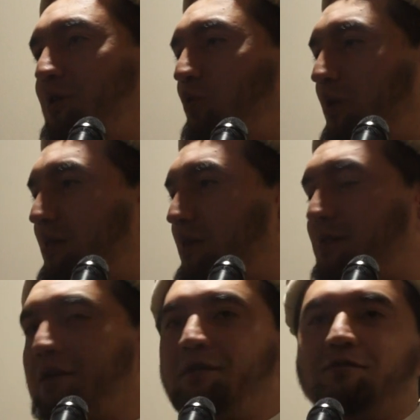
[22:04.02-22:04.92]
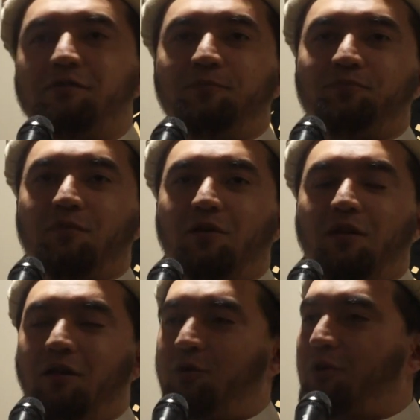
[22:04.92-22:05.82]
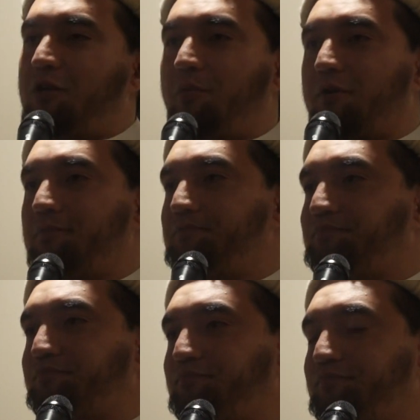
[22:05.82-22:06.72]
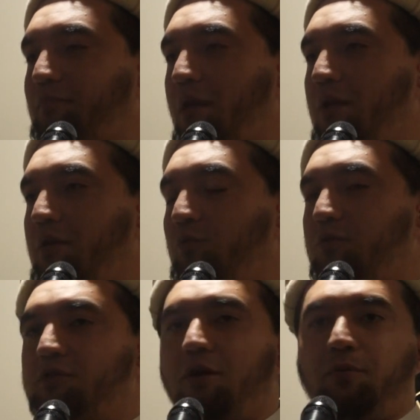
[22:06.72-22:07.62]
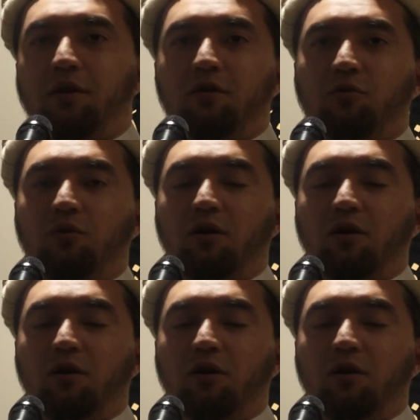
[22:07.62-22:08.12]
their worldly things. Allahu Akbar. We stop here.